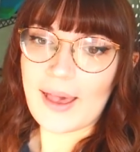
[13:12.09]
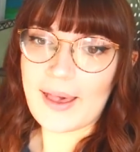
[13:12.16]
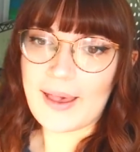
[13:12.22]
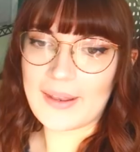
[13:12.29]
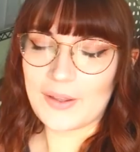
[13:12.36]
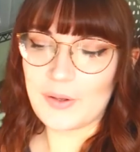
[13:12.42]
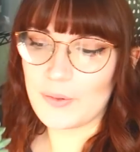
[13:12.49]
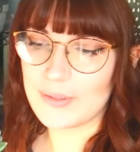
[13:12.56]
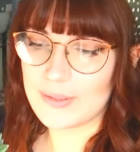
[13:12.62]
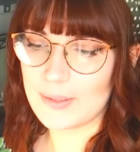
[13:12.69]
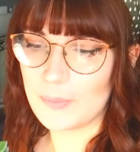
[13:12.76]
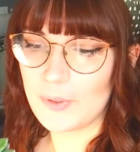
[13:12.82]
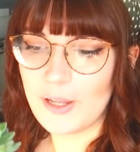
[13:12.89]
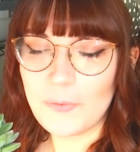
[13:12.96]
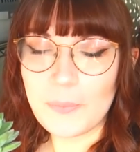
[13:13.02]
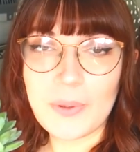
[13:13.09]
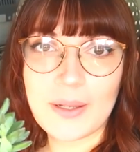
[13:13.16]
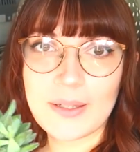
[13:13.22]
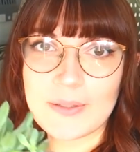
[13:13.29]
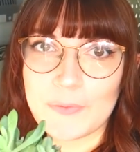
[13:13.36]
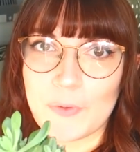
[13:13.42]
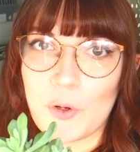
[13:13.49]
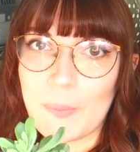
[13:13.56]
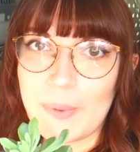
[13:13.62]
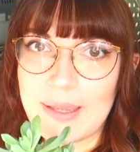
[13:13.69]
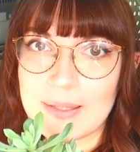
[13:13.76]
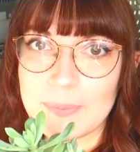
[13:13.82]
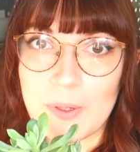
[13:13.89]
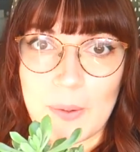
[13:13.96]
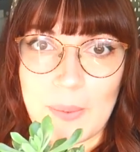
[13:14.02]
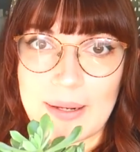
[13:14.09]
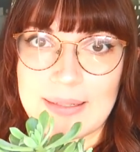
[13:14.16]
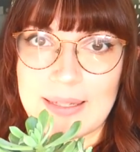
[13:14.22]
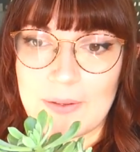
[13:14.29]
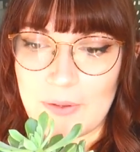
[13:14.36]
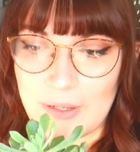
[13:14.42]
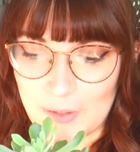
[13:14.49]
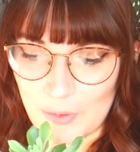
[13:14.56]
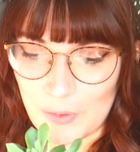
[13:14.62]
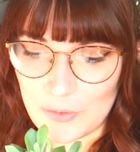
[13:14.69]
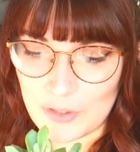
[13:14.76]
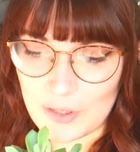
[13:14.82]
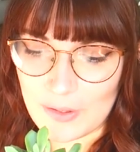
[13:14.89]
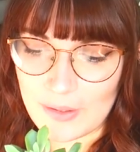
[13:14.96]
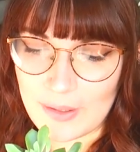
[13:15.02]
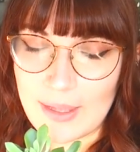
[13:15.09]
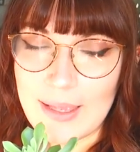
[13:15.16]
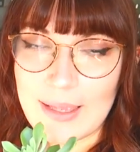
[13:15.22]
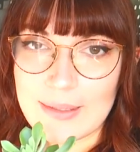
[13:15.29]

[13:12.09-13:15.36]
and I got some live plants for Orbit's bioactive enclosure,